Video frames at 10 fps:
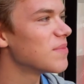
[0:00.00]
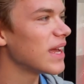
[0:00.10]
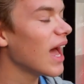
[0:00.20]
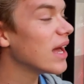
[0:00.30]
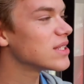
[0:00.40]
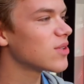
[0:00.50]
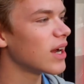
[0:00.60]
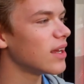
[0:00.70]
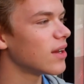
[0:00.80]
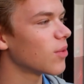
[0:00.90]
But yeah, it's
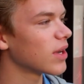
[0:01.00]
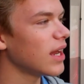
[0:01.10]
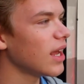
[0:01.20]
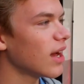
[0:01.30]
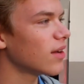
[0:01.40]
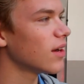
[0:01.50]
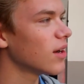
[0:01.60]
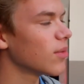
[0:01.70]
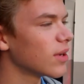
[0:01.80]
great. You know, we're getting out here.